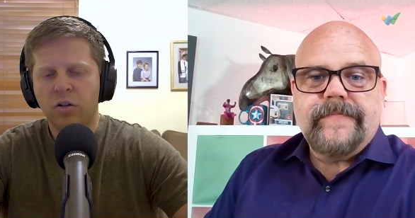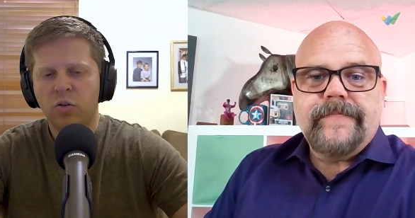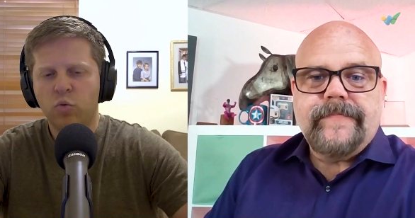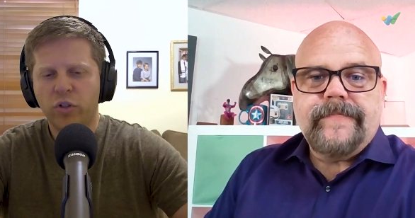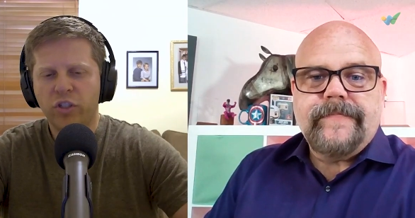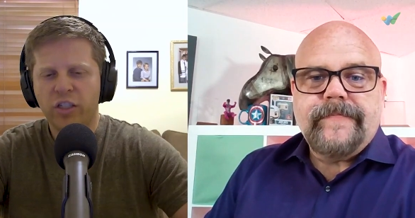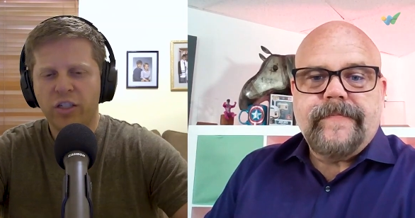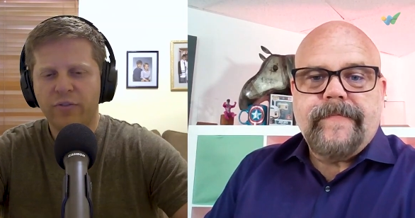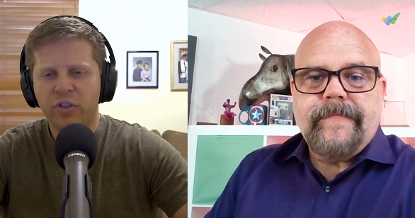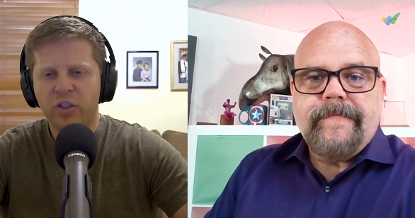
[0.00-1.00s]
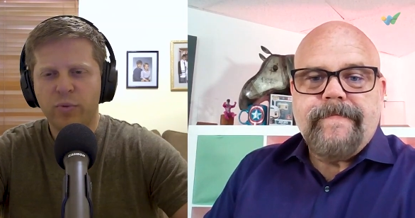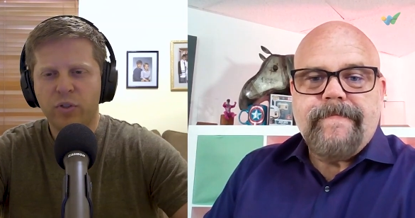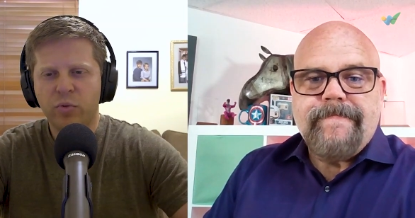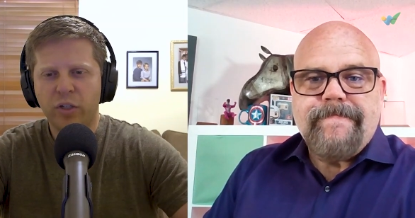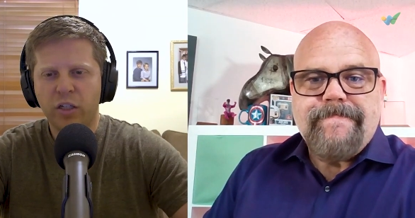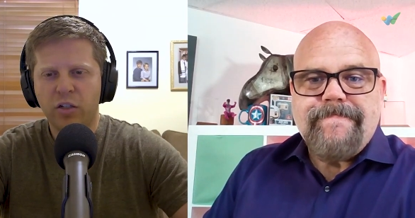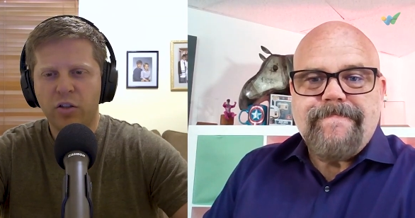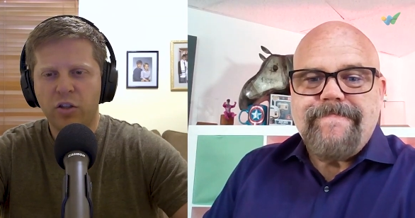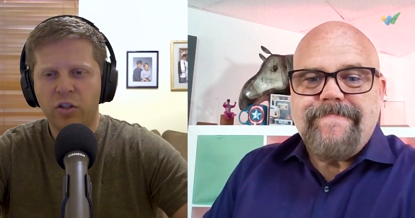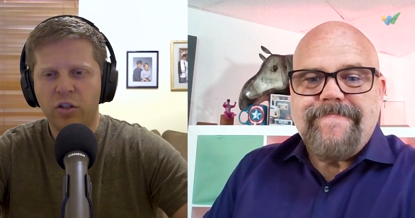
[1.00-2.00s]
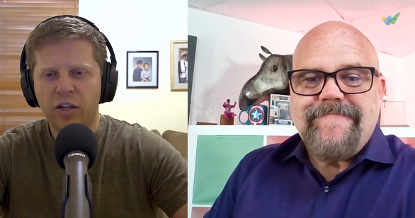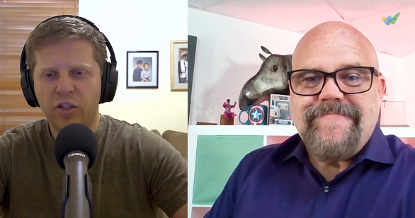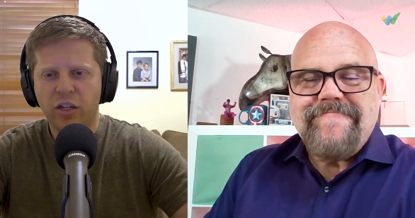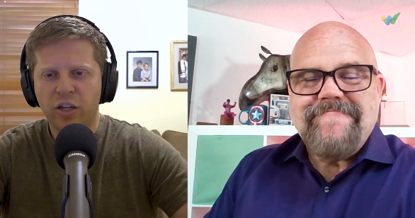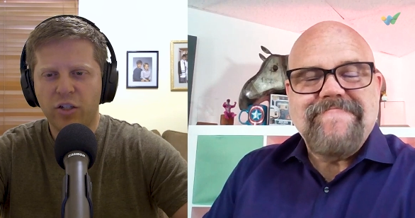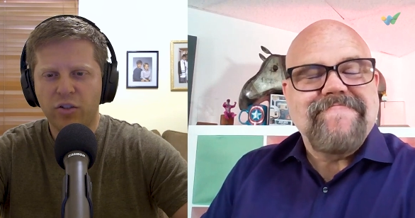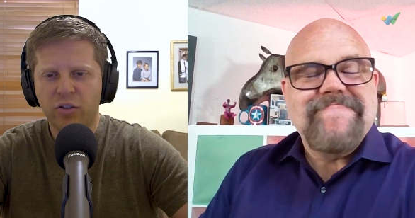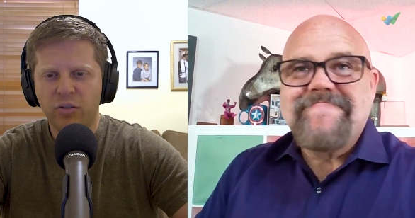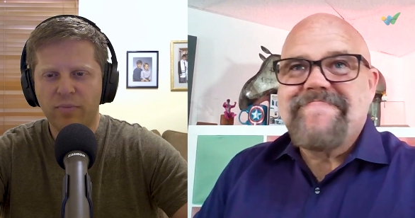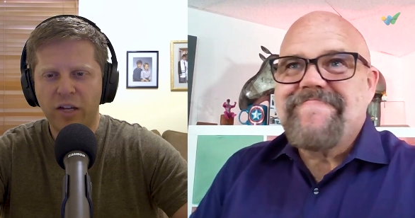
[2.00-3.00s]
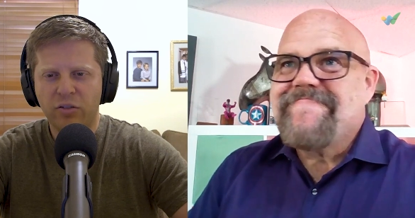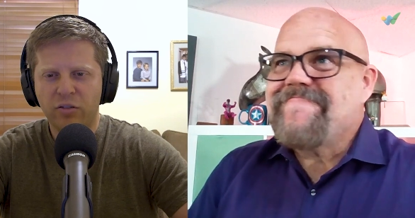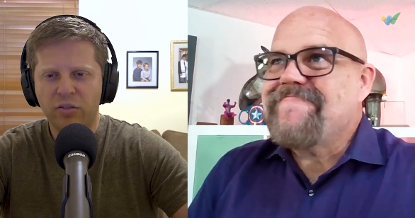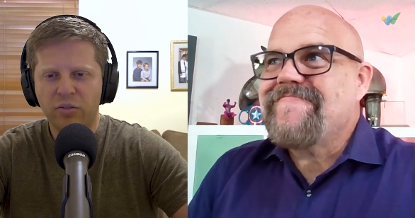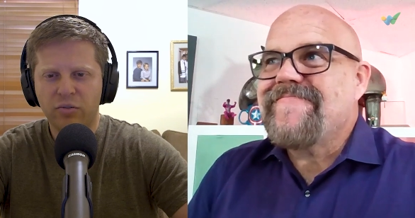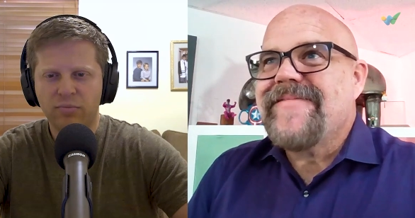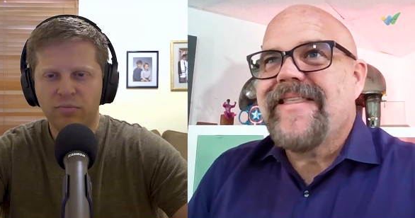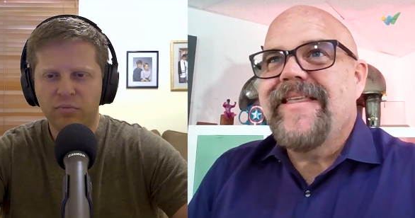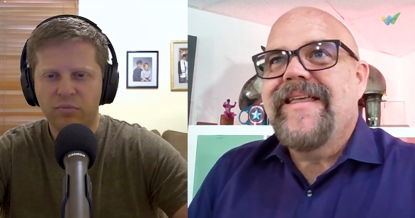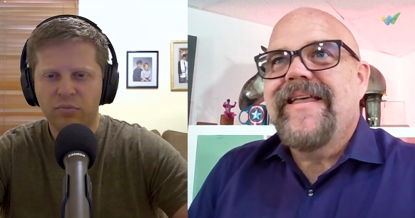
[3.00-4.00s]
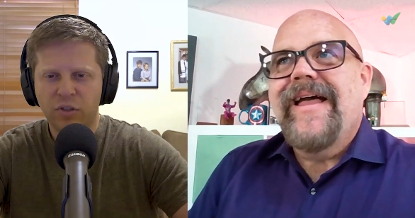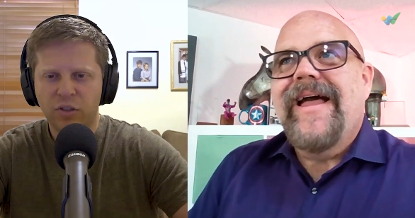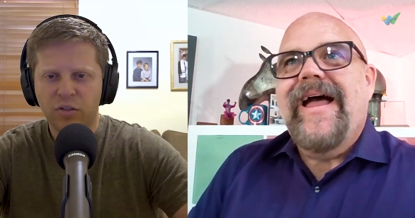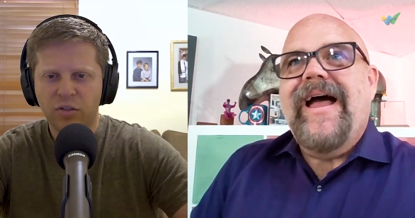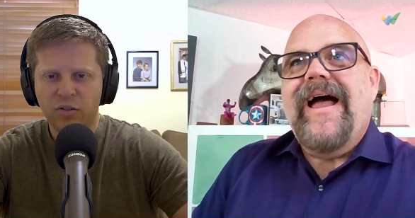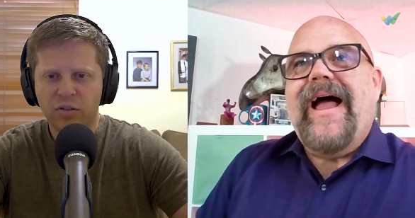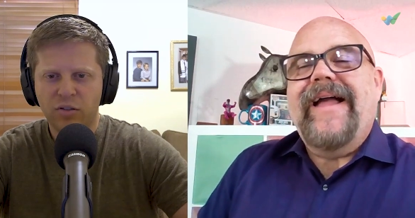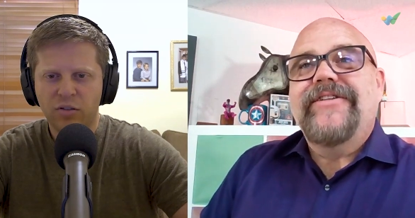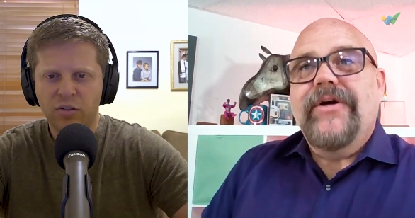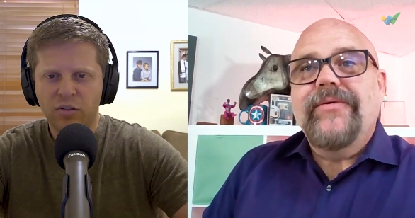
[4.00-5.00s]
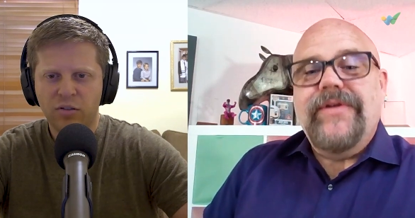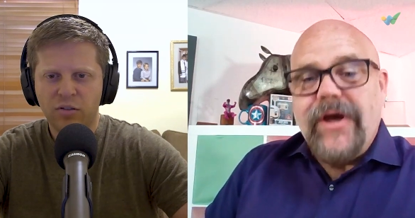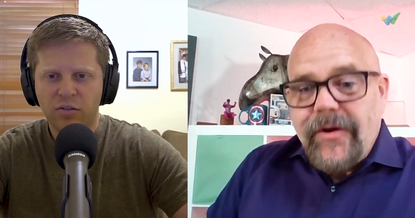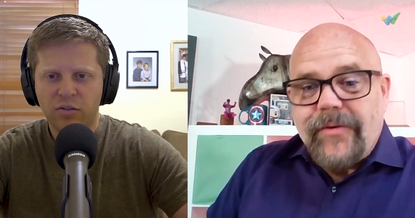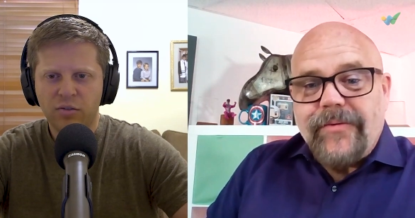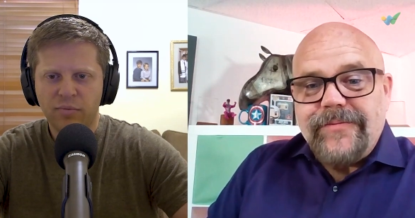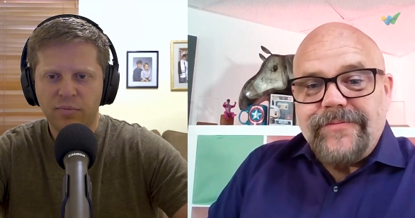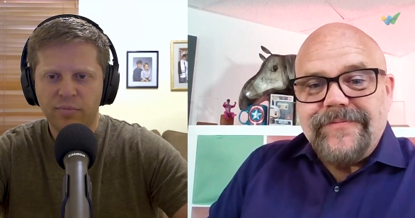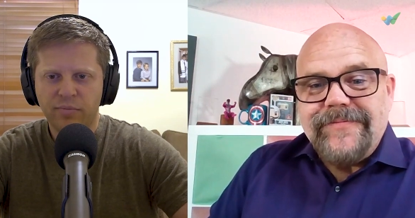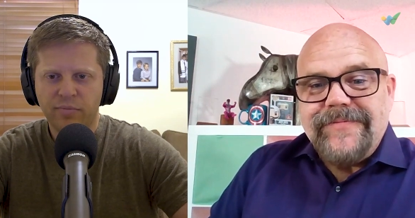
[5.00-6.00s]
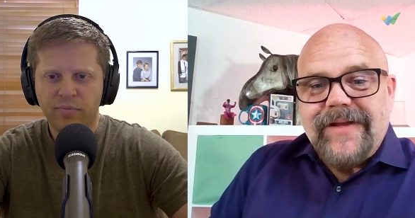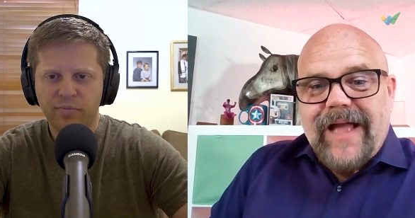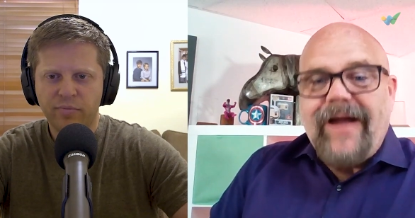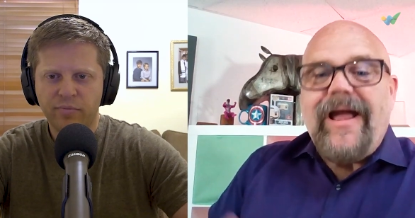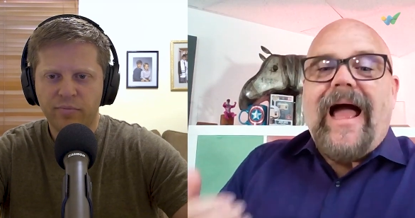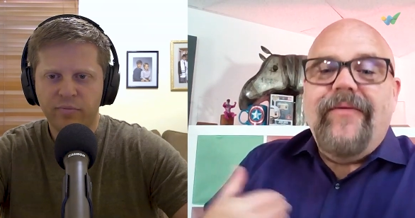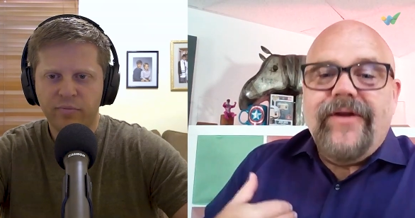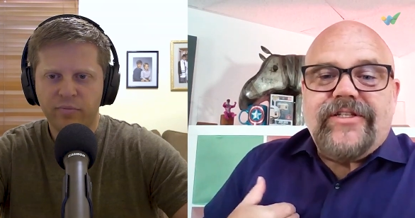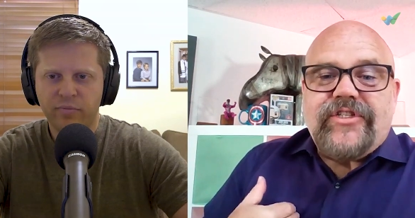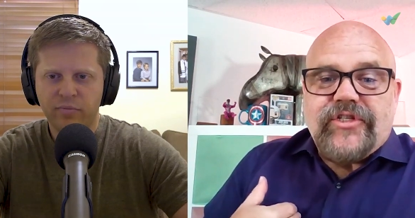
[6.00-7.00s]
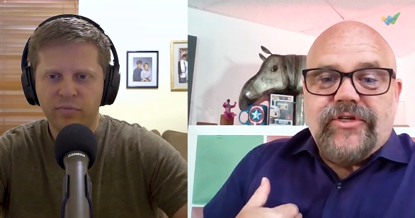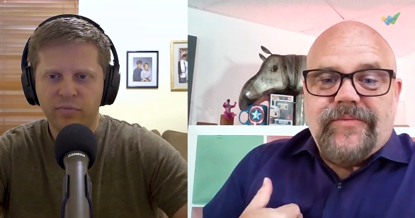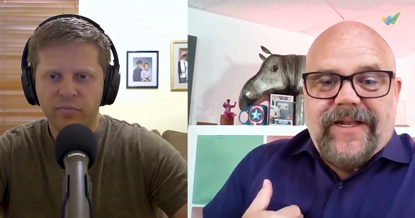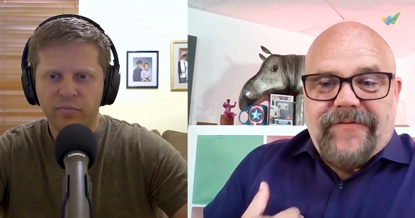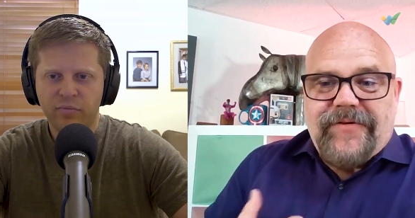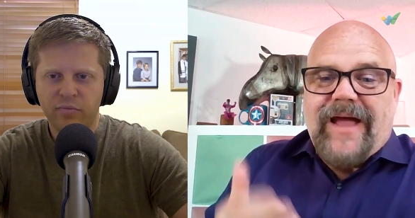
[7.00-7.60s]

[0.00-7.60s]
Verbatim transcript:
Speaker 1: What's the difference between the educational and medical? I don't know. I,
Speaker 2: I would assume that if you